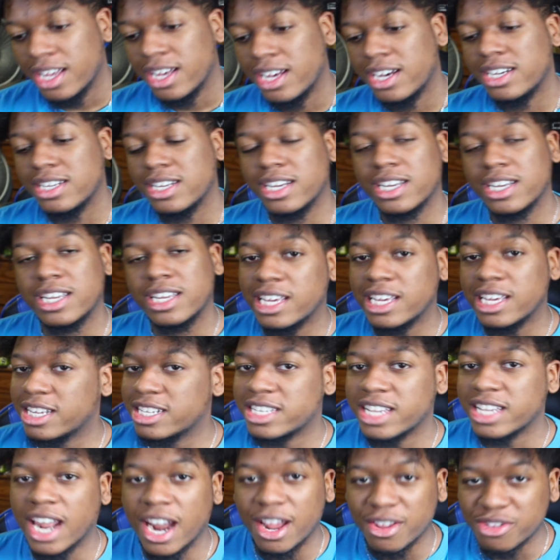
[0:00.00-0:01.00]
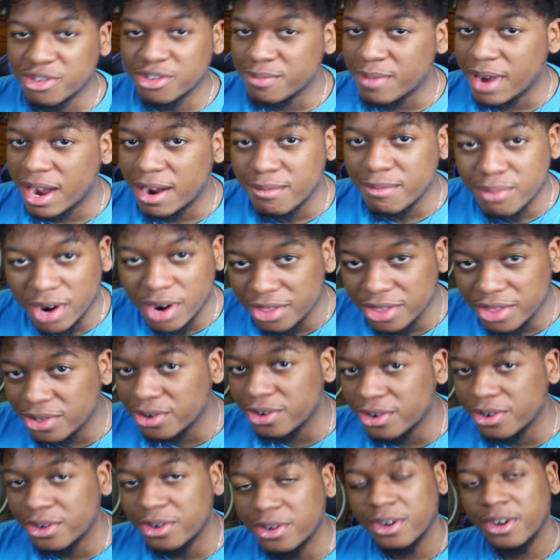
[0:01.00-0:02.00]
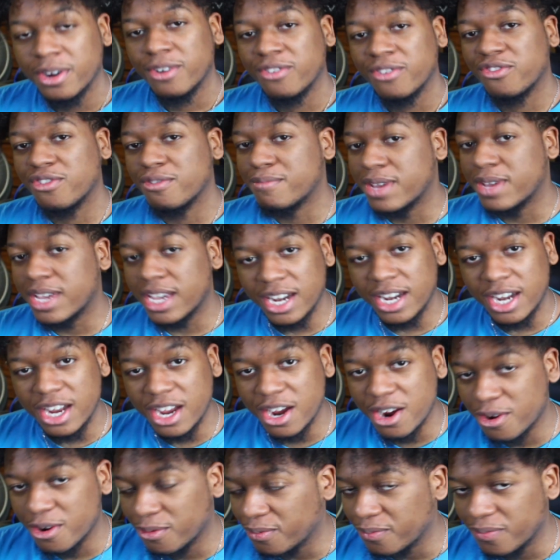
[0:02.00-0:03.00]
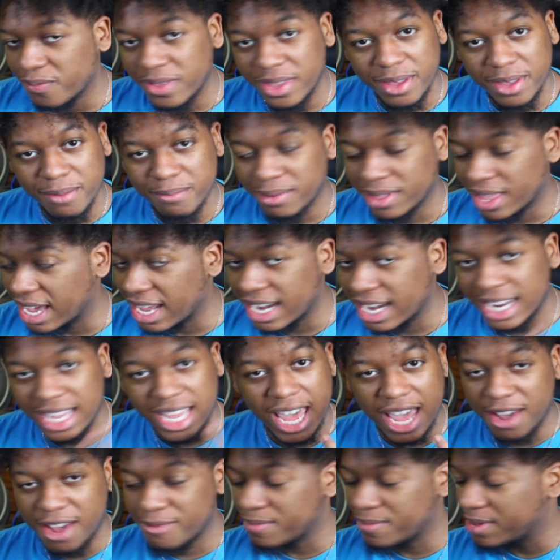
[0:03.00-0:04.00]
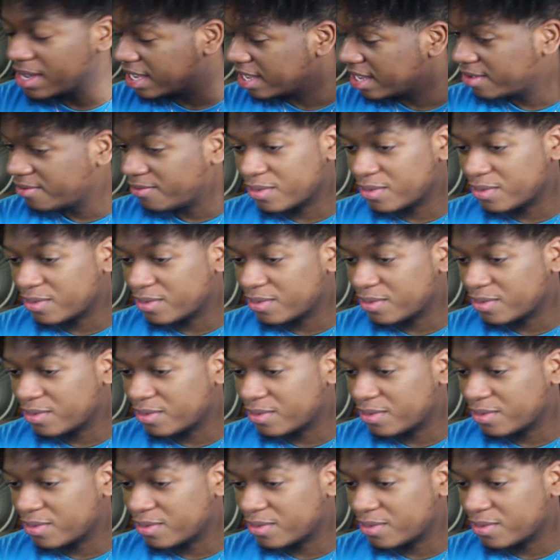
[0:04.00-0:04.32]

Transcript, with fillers: Again, shout out to my brother for being there, playing the game with me.